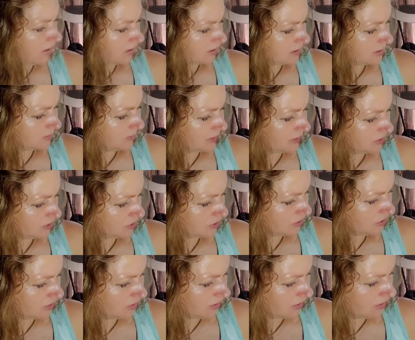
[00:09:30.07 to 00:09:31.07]
Spanish
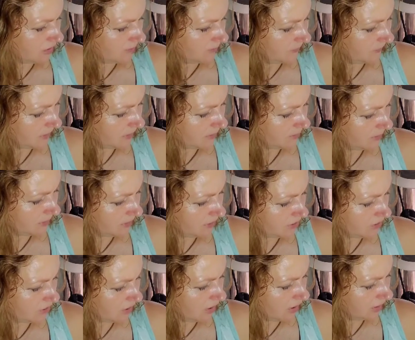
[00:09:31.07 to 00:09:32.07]

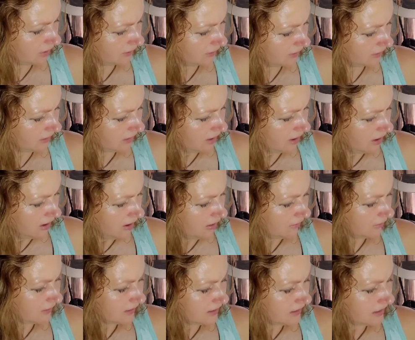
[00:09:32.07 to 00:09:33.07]
author
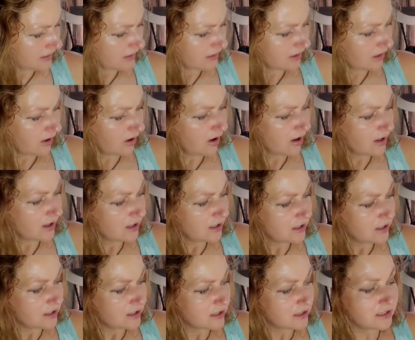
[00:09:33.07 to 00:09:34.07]
Francisco
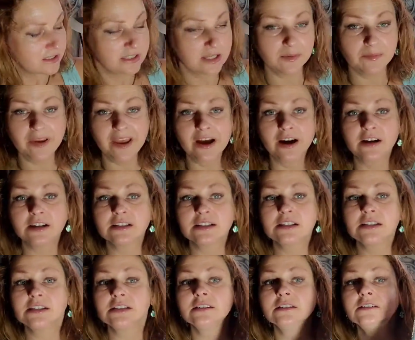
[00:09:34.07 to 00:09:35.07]

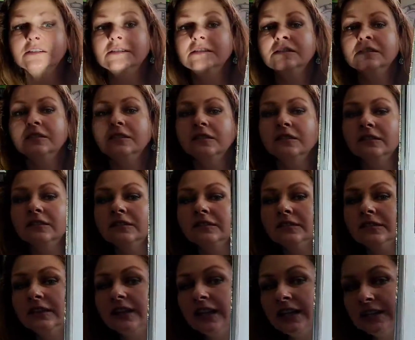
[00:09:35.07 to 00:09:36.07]
Ceballos,
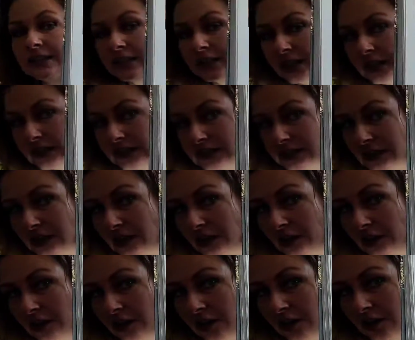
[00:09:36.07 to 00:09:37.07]
that's his
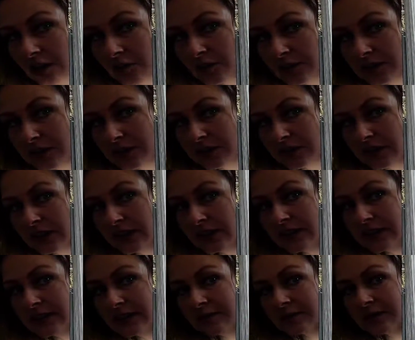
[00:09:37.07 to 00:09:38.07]
composition. It
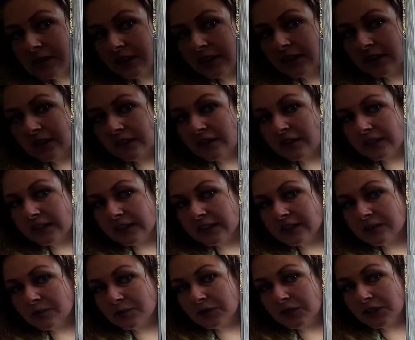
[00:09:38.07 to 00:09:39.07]
seems like he
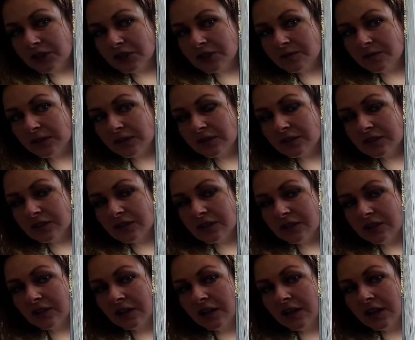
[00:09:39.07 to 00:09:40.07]
likes bridges because
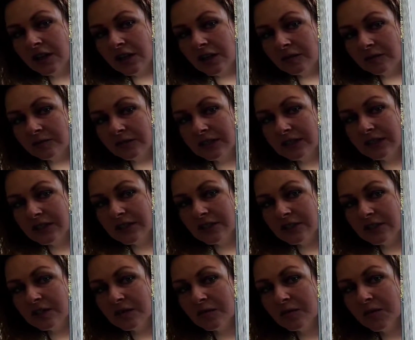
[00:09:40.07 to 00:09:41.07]
the
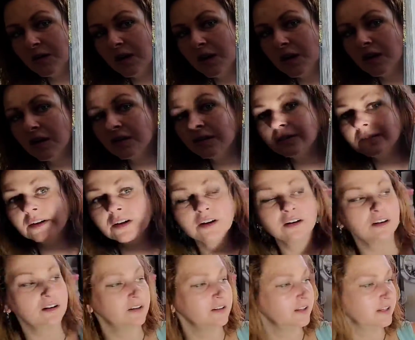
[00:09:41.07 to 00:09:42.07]
composition above
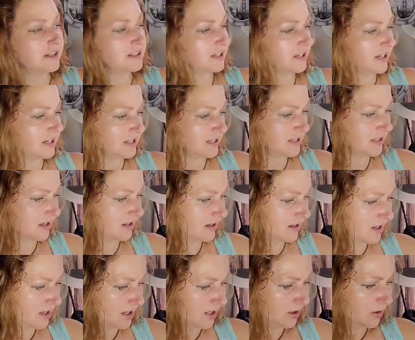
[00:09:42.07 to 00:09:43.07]
that has the
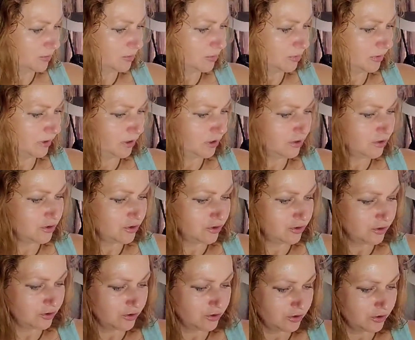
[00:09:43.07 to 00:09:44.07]
bridge
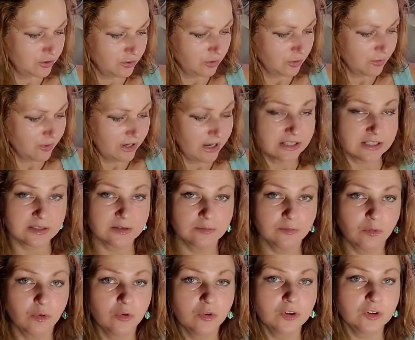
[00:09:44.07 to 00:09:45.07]
too, but it's
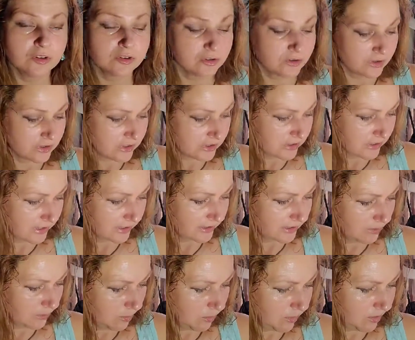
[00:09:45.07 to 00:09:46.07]
more looks like
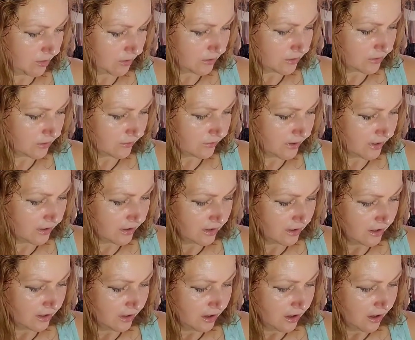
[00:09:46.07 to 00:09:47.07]
the part of the
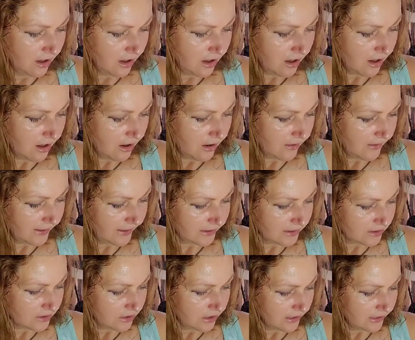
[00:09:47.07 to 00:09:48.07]

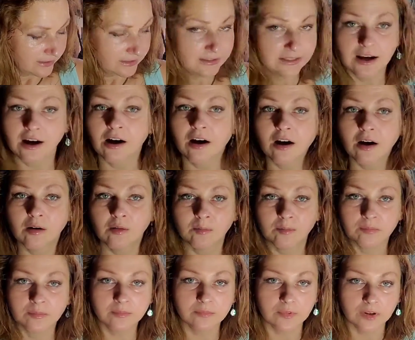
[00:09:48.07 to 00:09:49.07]
actually
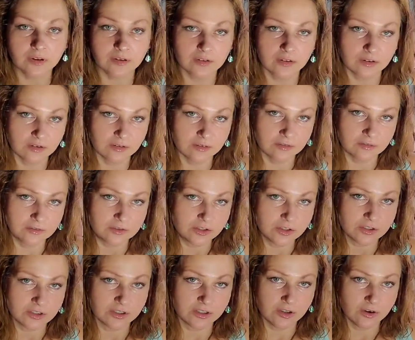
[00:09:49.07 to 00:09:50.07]
dam, which
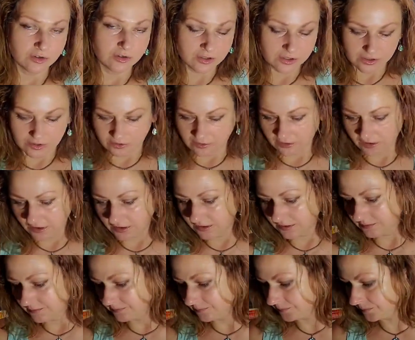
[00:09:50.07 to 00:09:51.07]
is close to
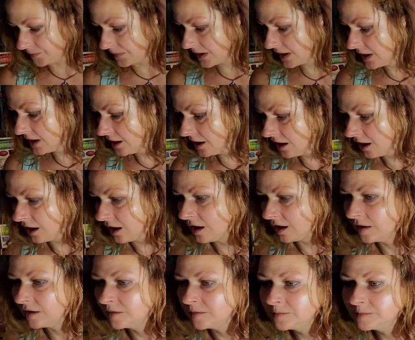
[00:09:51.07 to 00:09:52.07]

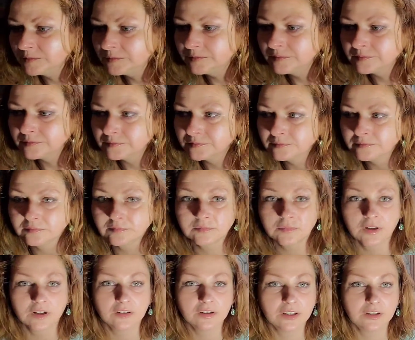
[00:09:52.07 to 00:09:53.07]
the
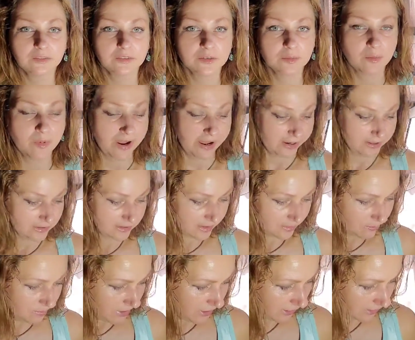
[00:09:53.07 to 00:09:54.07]
river bank, I
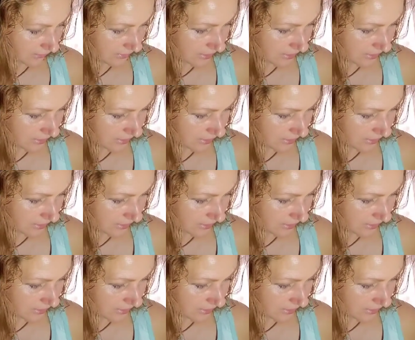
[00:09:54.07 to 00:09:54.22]
believe